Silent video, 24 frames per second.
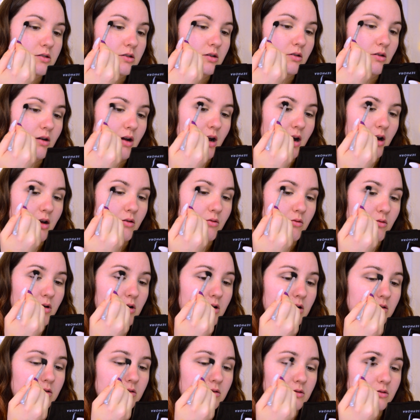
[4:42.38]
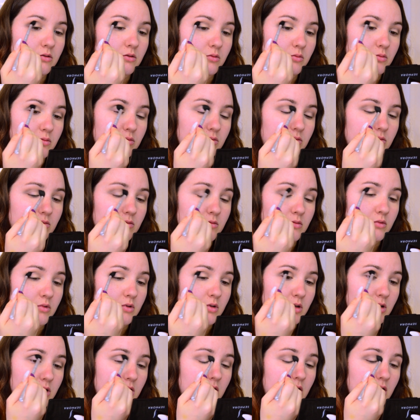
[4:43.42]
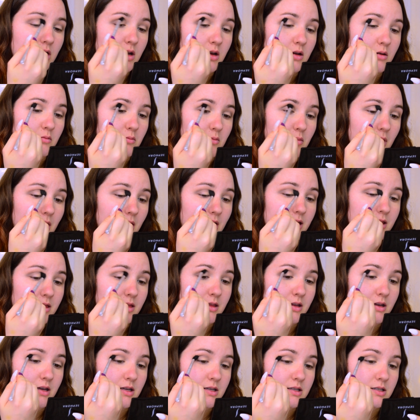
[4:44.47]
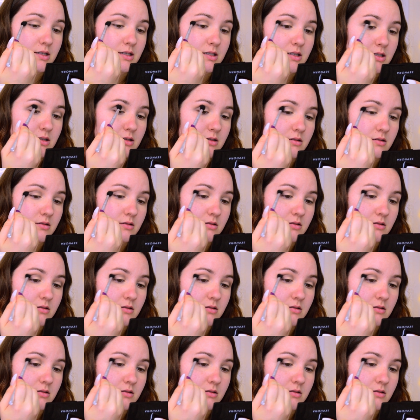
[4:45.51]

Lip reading: So I want to blend this.